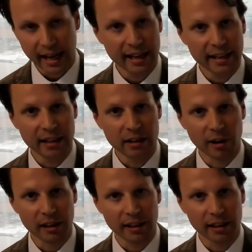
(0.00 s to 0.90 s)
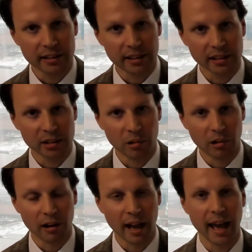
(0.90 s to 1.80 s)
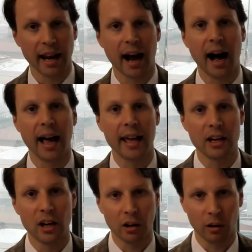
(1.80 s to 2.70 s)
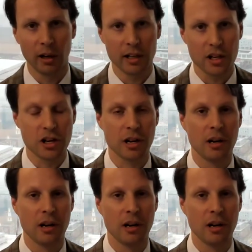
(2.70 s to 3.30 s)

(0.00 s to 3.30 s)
handy and readily accessible, and I encourage